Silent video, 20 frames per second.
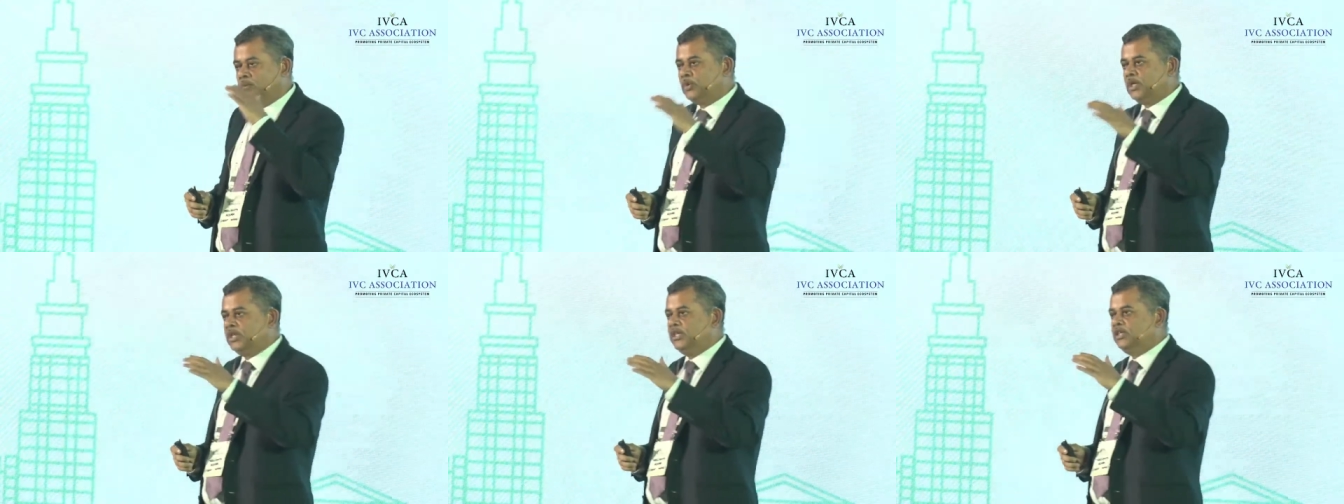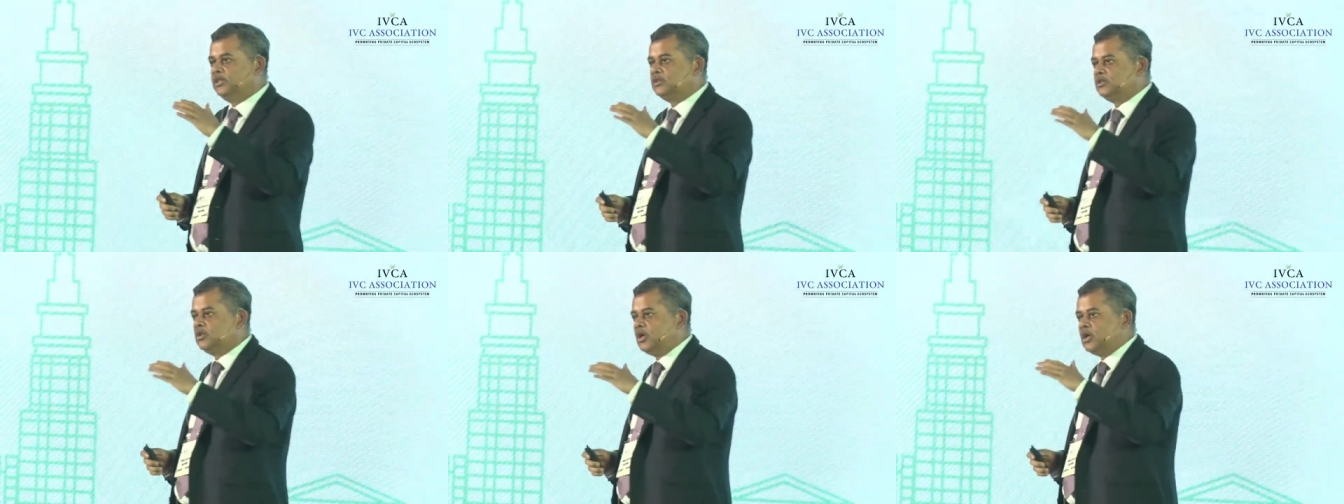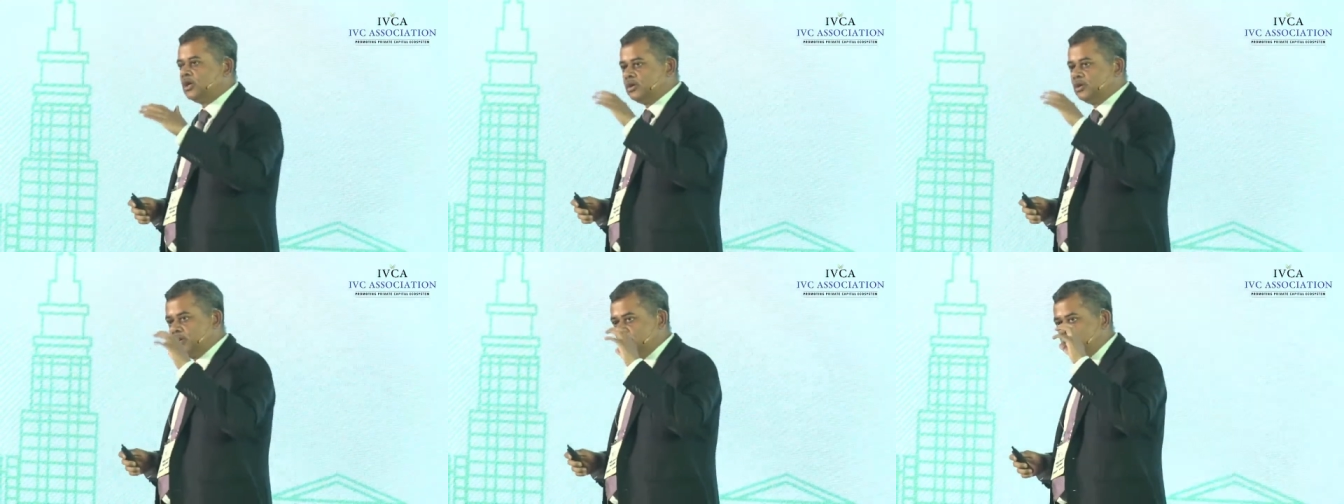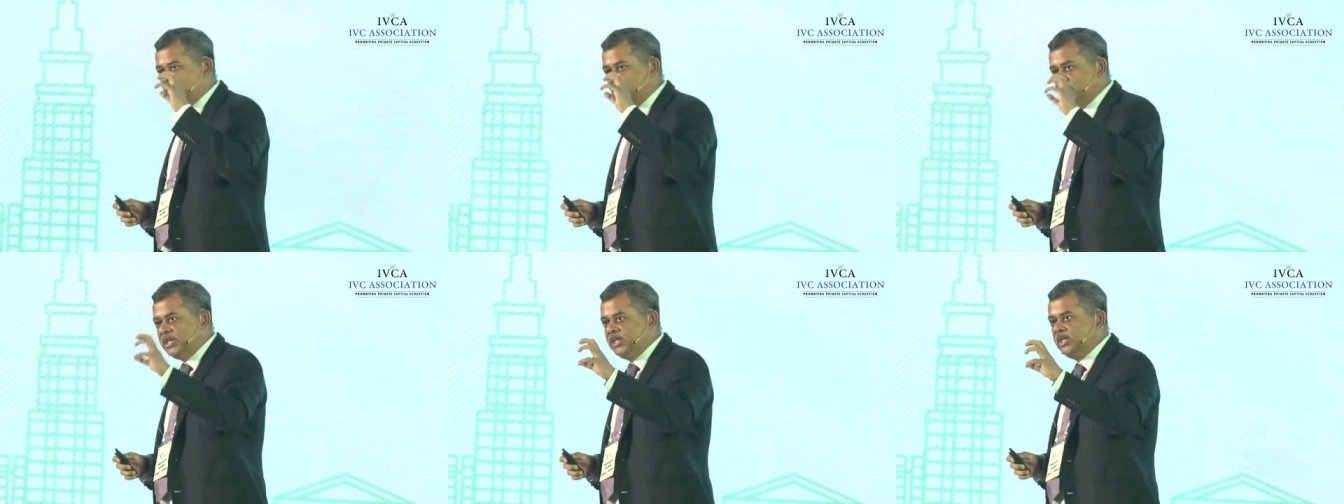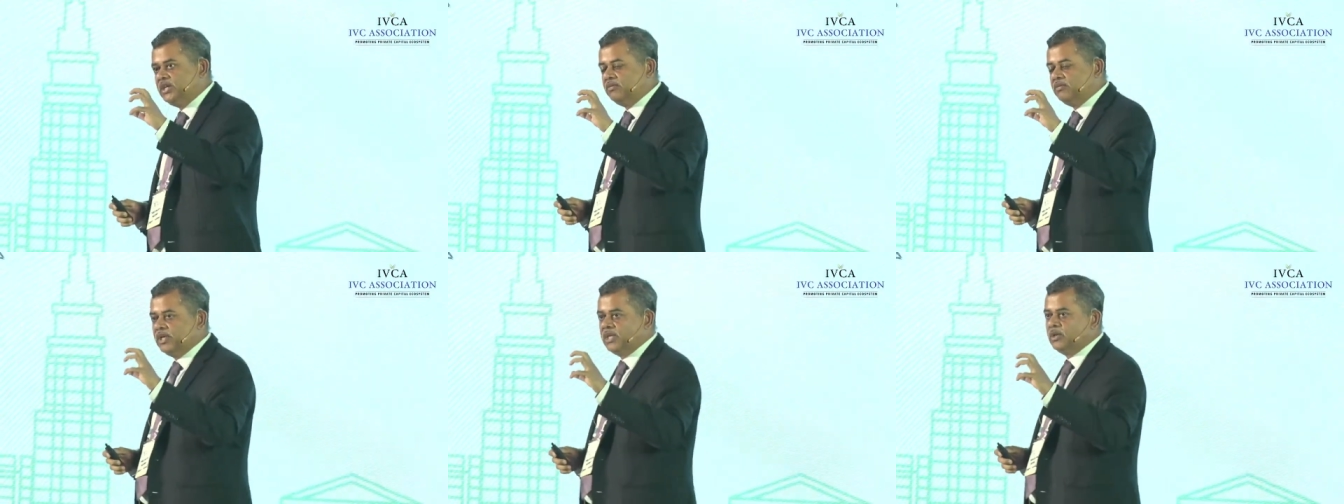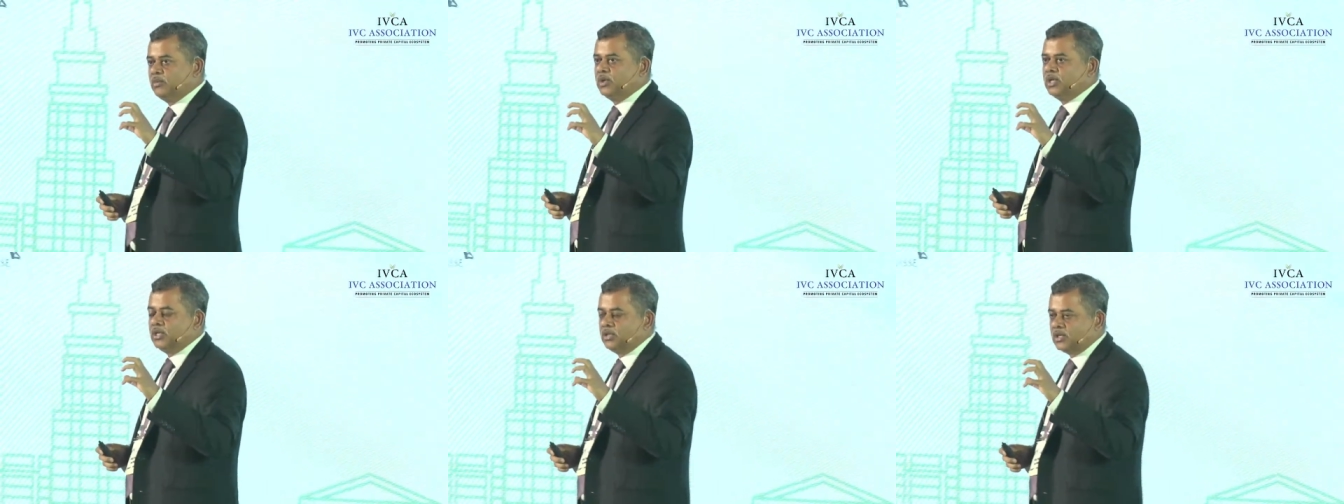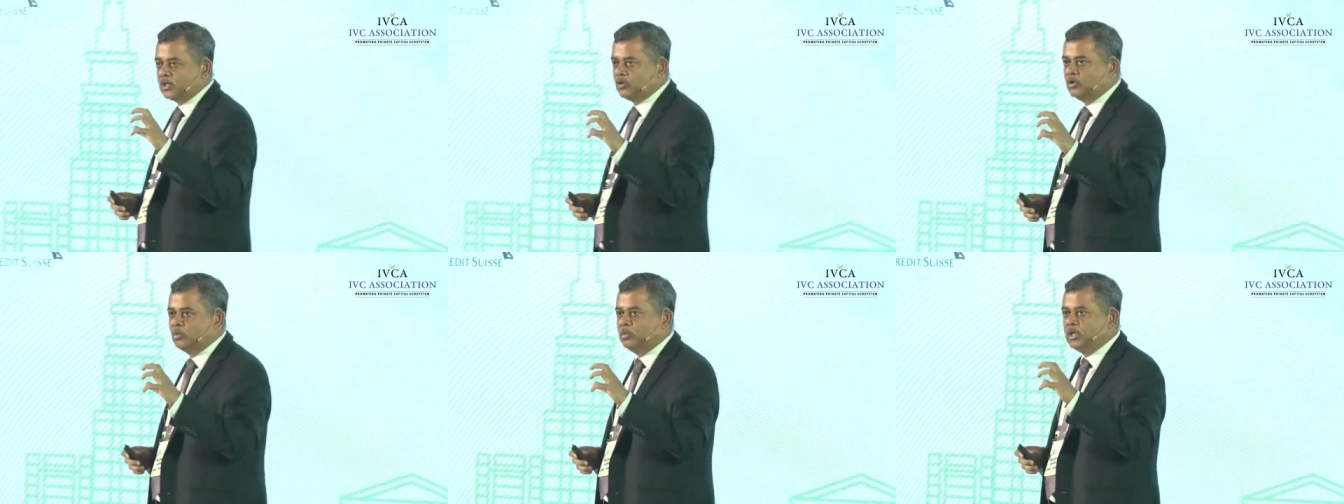The second is the quantity of
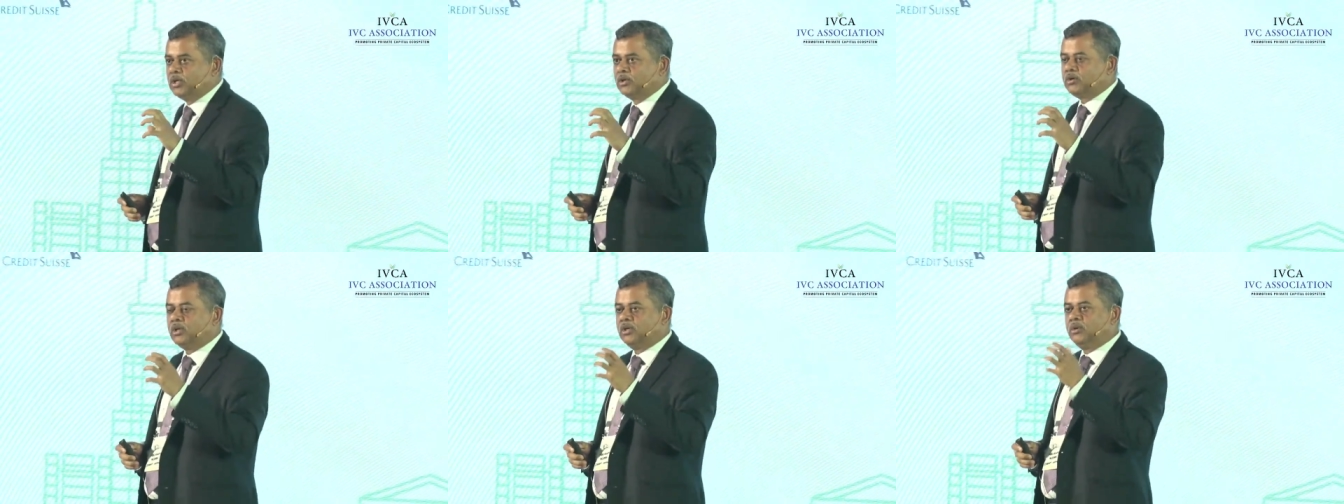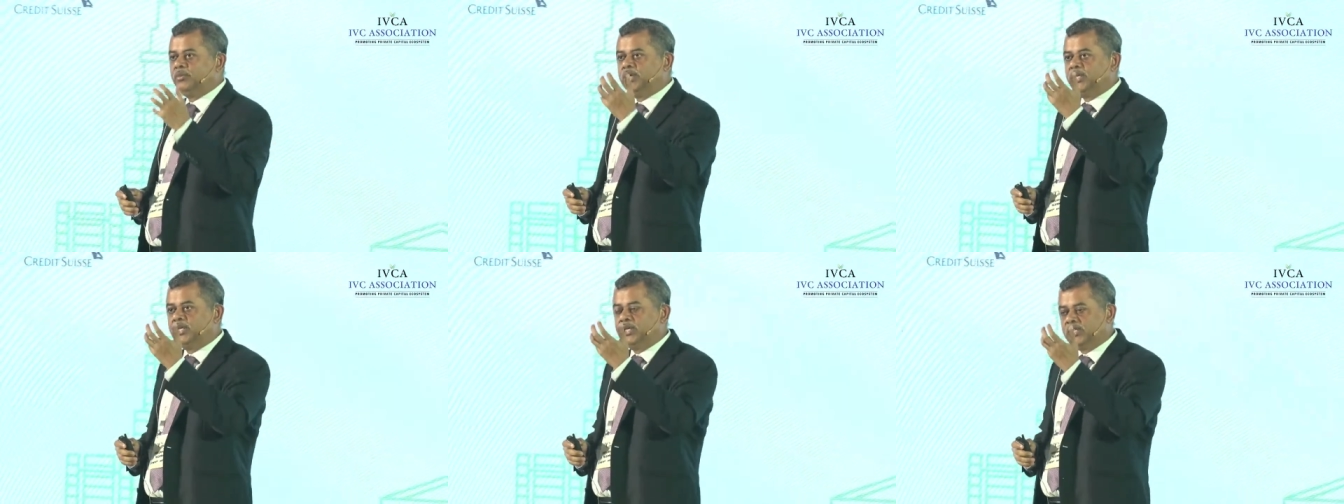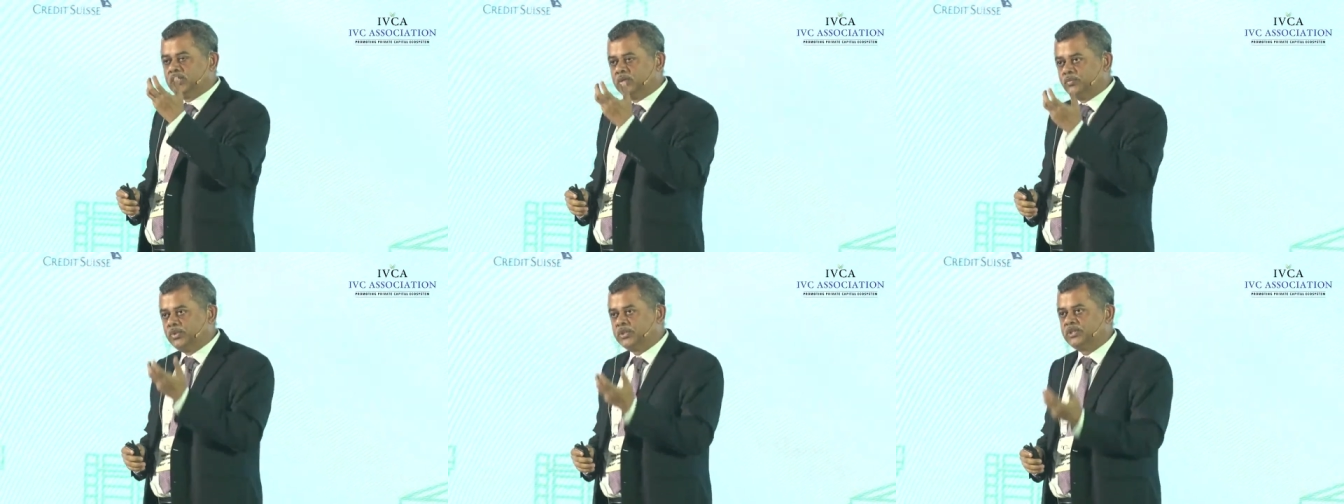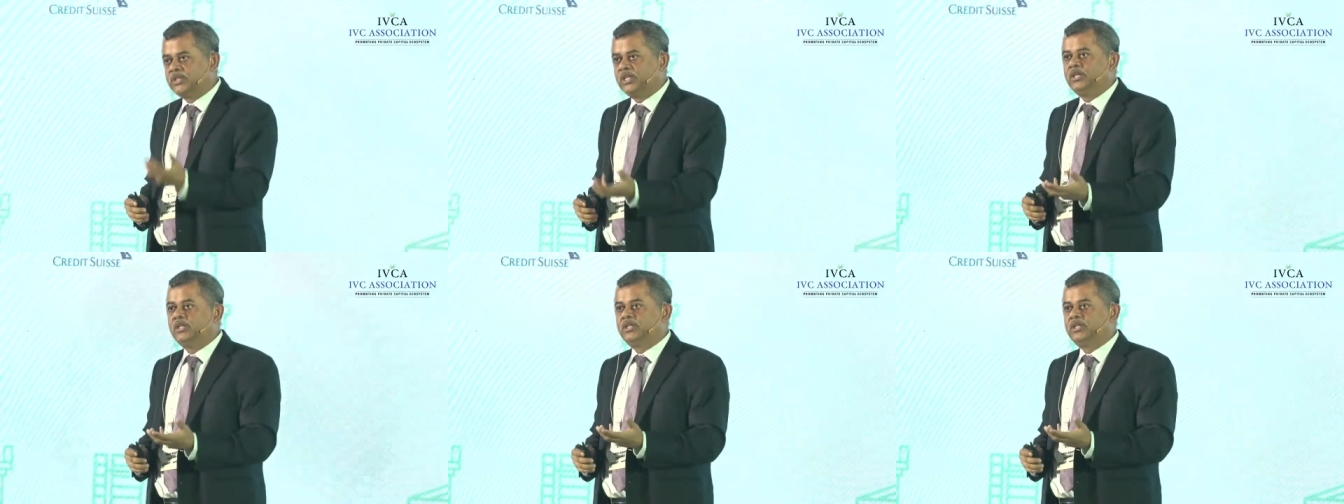funds. That's the cost of funds.